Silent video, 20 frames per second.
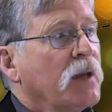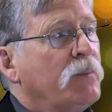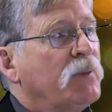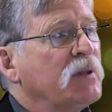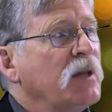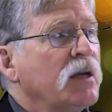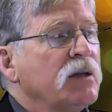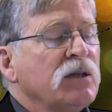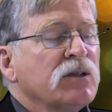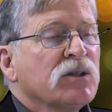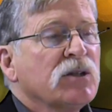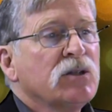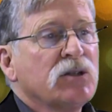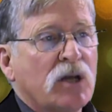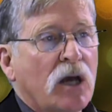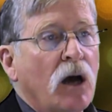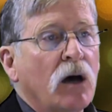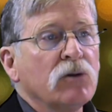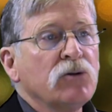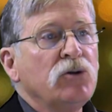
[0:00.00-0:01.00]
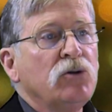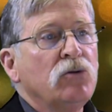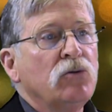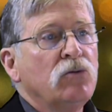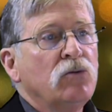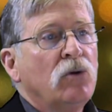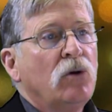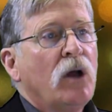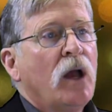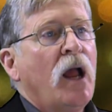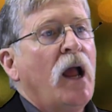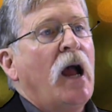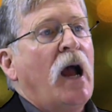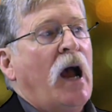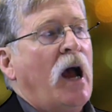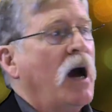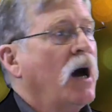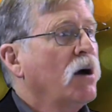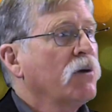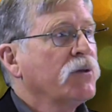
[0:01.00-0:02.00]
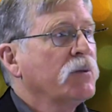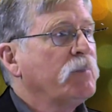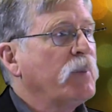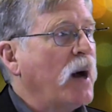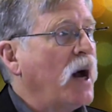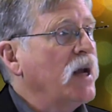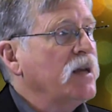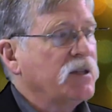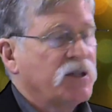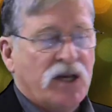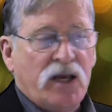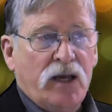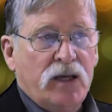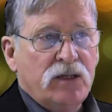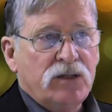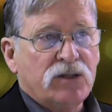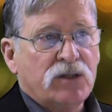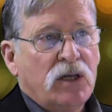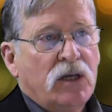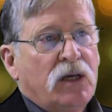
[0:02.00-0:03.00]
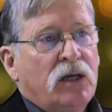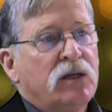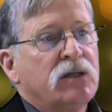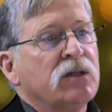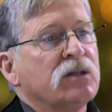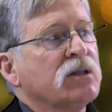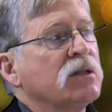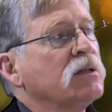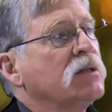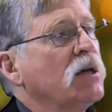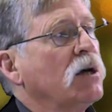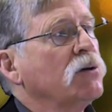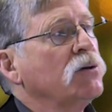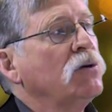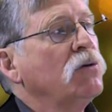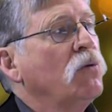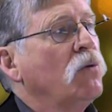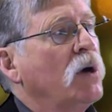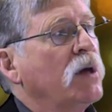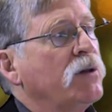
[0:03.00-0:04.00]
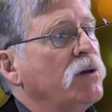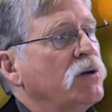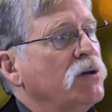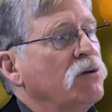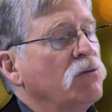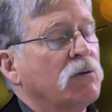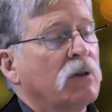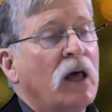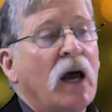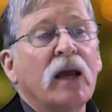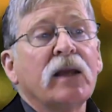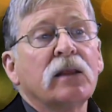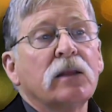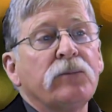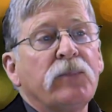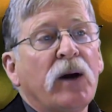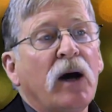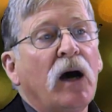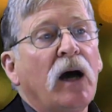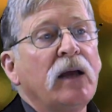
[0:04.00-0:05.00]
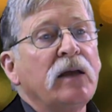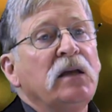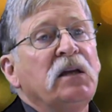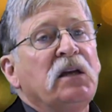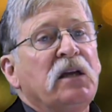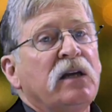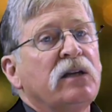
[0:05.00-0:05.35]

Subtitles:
But that doesn't tell you how the pie tastes. It doesn't tell you whether you like the pie.